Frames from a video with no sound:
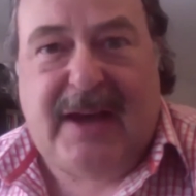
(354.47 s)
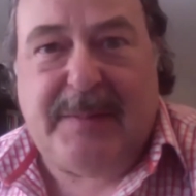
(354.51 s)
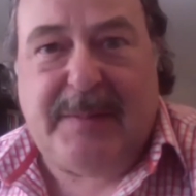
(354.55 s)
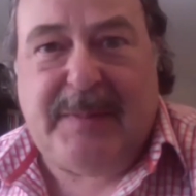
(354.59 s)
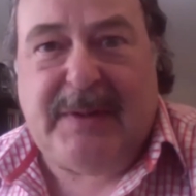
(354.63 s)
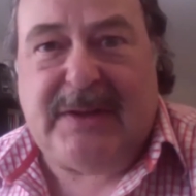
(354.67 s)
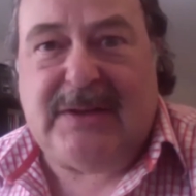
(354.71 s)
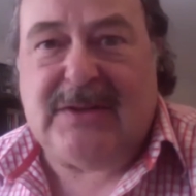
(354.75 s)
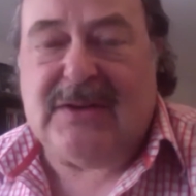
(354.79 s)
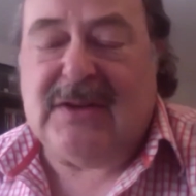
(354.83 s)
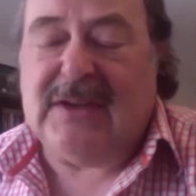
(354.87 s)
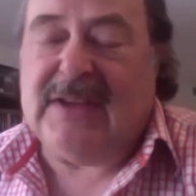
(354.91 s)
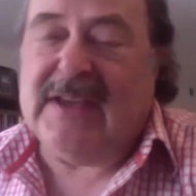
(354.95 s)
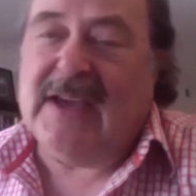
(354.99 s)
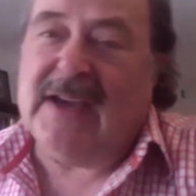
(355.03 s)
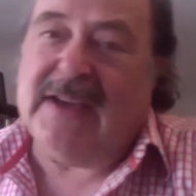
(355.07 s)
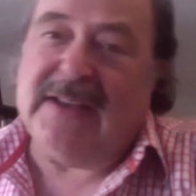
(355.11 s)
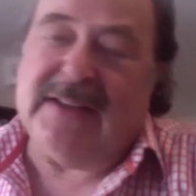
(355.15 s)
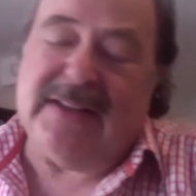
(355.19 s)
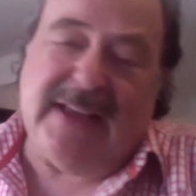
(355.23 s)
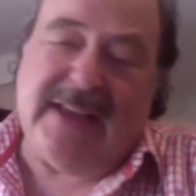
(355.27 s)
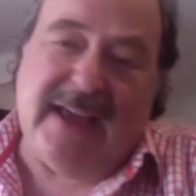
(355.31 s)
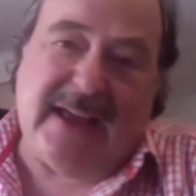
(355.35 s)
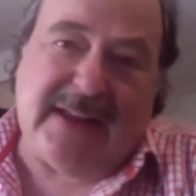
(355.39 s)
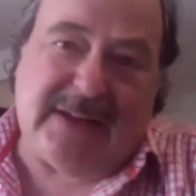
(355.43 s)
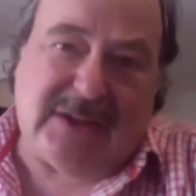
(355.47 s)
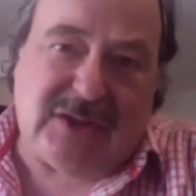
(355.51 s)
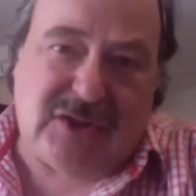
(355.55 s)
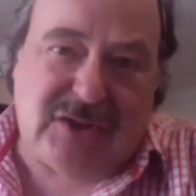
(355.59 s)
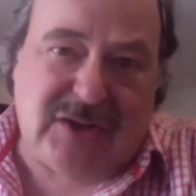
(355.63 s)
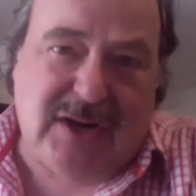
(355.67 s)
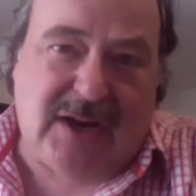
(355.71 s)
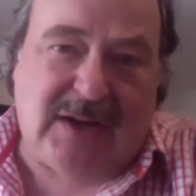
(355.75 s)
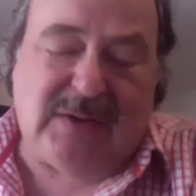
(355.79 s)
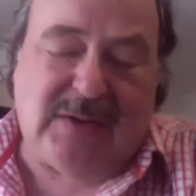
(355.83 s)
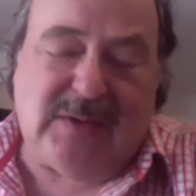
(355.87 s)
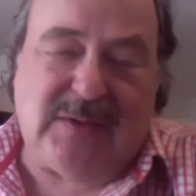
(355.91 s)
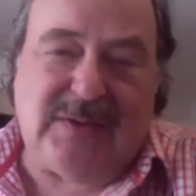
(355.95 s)
I'd been doing Young Indiana
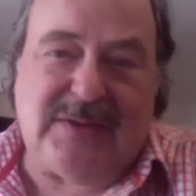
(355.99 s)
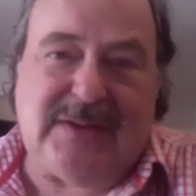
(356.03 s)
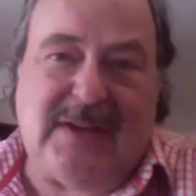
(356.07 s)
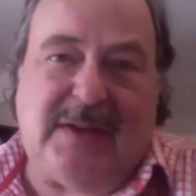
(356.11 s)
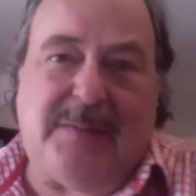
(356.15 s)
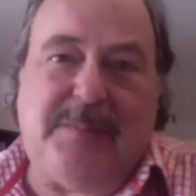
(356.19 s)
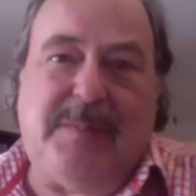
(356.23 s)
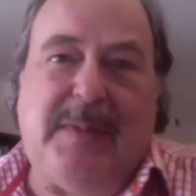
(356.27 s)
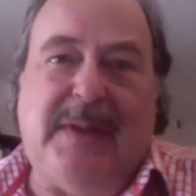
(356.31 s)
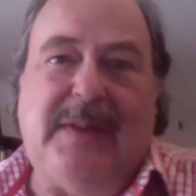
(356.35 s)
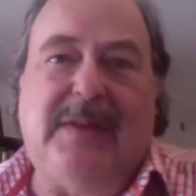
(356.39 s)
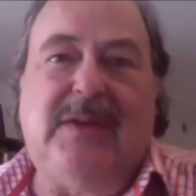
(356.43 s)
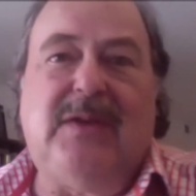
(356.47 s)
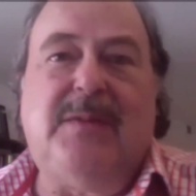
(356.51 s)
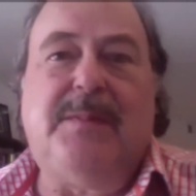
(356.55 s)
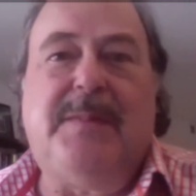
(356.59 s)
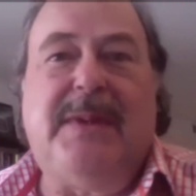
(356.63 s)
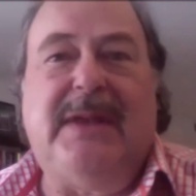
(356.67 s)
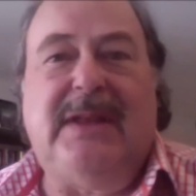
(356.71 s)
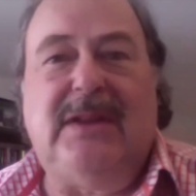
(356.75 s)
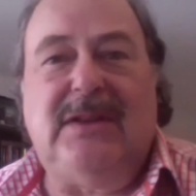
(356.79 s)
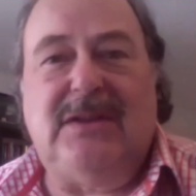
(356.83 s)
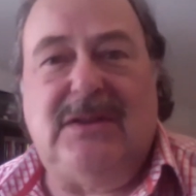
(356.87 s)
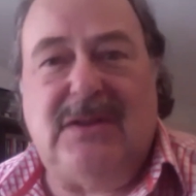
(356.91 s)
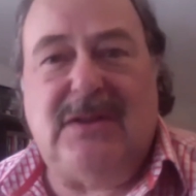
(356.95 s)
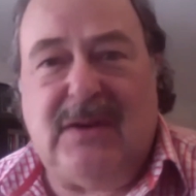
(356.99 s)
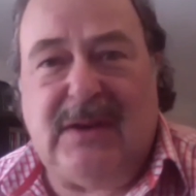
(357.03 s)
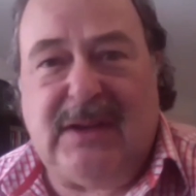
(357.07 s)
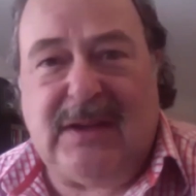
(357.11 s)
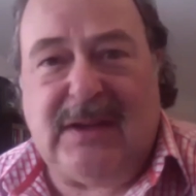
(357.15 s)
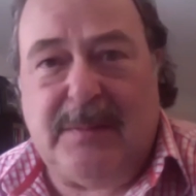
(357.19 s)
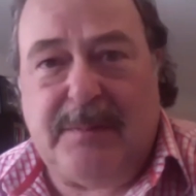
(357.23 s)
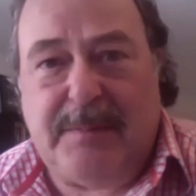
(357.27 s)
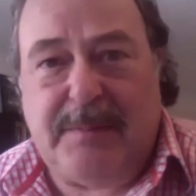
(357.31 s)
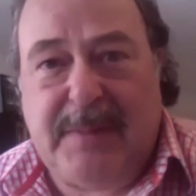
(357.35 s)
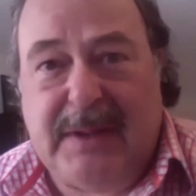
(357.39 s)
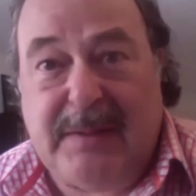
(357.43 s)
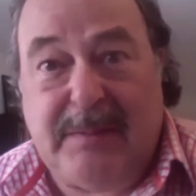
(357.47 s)
Jones. I'd been been doing
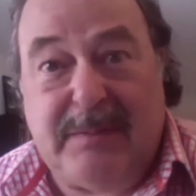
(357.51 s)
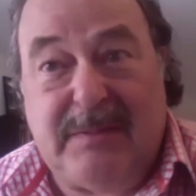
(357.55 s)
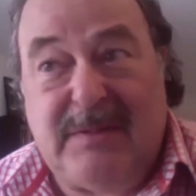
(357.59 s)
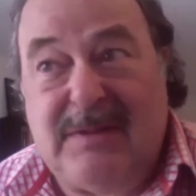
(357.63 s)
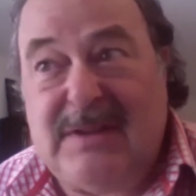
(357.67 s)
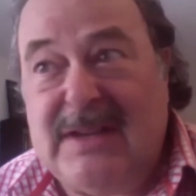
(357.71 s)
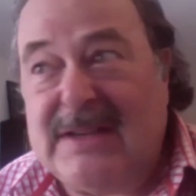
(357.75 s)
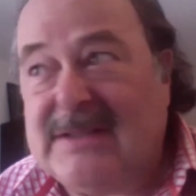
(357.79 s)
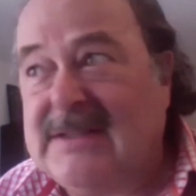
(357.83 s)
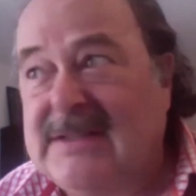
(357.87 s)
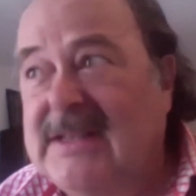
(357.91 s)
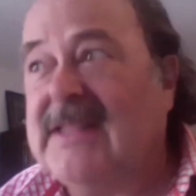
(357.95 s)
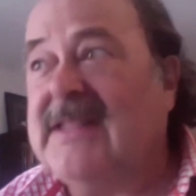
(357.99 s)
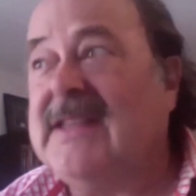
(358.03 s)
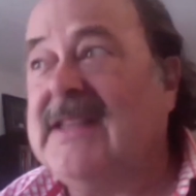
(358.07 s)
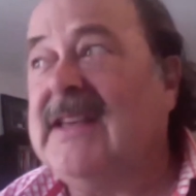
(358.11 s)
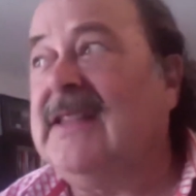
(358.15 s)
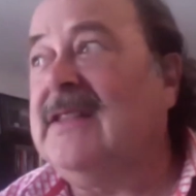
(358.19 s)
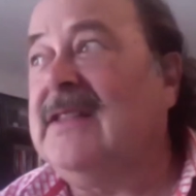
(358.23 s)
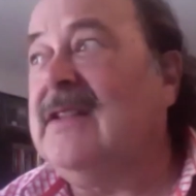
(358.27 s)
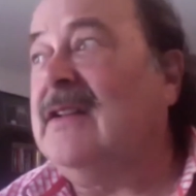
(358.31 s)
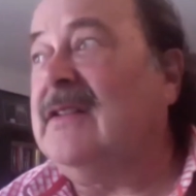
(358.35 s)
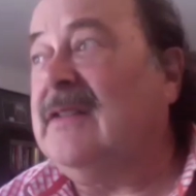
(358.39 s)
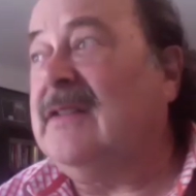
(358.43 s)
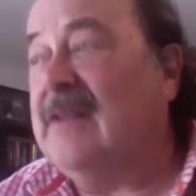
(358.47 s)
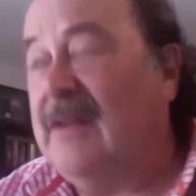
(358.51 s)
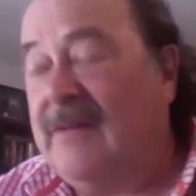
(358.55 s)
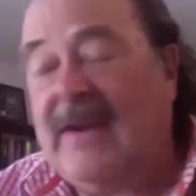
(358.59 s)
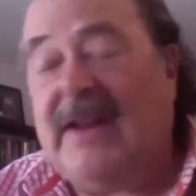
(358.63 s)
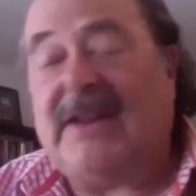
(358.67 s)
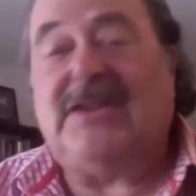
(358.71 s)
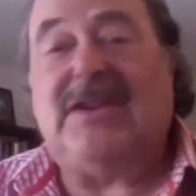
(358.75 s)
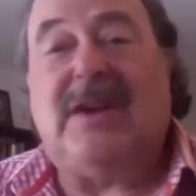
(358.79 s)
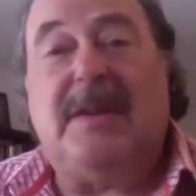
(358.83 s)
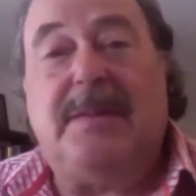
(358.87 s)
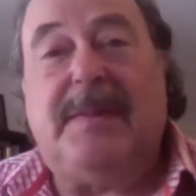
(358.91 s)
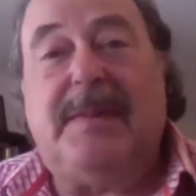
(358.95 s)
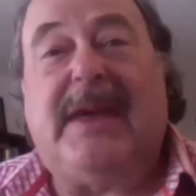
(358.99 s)
a big Disney thing that
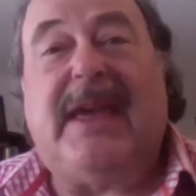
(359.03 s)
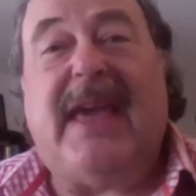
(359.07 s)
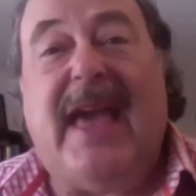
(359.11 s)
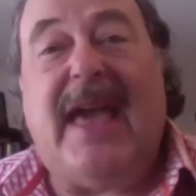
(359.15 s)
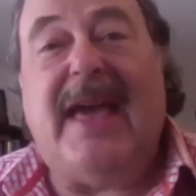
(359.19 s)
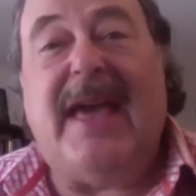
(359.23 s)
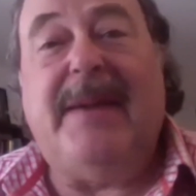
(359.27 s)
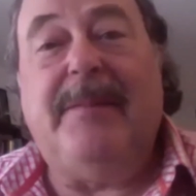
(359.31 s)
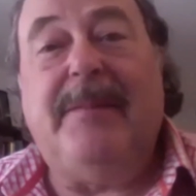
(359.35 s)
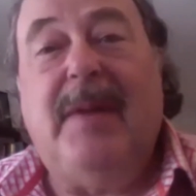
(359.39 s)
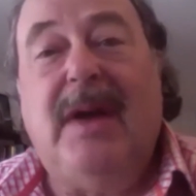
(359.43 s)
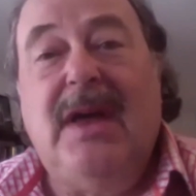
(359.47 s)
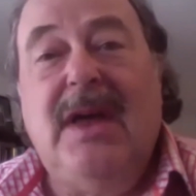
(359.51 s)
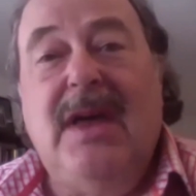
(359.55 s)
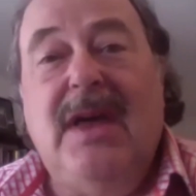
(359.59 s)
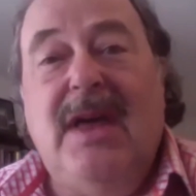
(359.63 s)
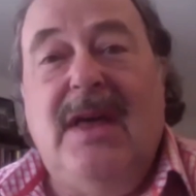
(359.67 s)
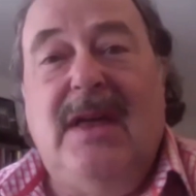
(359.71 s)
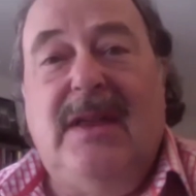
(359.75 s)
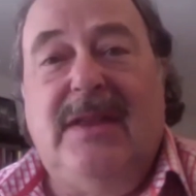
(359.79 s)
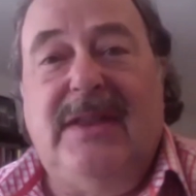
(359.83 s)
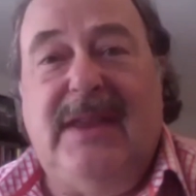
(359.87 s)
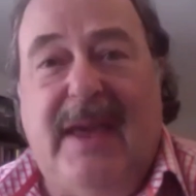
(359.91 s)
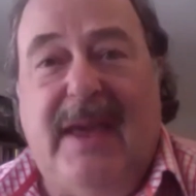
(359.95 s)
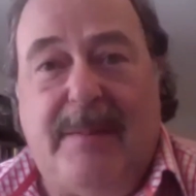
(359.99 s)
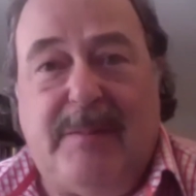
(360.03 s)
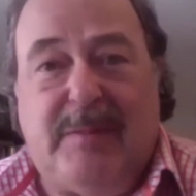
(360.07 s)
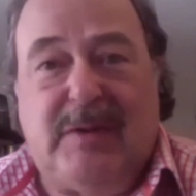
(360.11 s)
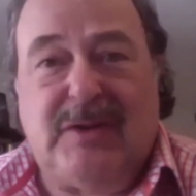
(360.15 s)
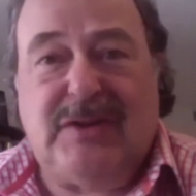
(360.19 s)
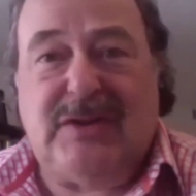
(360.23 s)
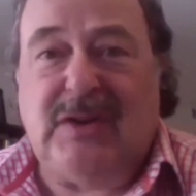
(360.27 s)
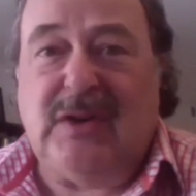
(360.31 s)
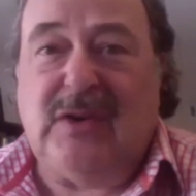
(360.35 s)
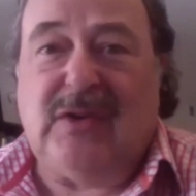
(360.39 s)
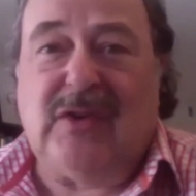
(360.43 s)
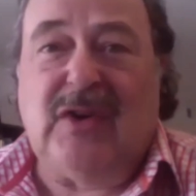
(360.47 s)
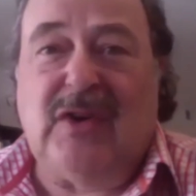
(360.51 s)
eventually became The Emperor's
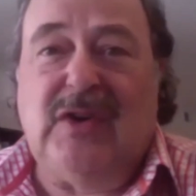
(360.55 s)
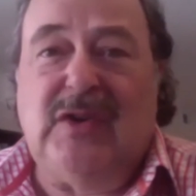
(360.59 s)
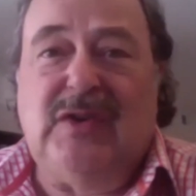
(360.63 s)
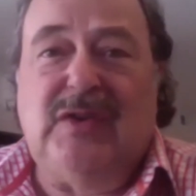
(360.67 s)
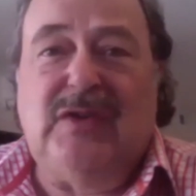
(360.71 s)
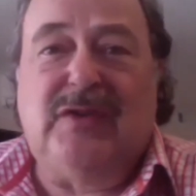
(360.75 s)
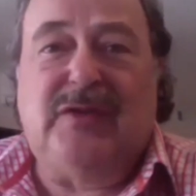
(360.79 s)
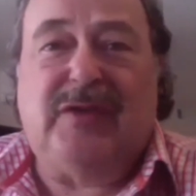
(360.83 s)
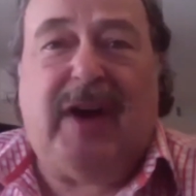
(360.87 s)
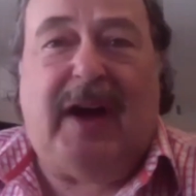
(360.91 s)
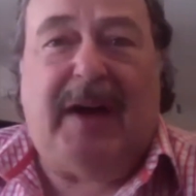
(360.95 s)
New Groove.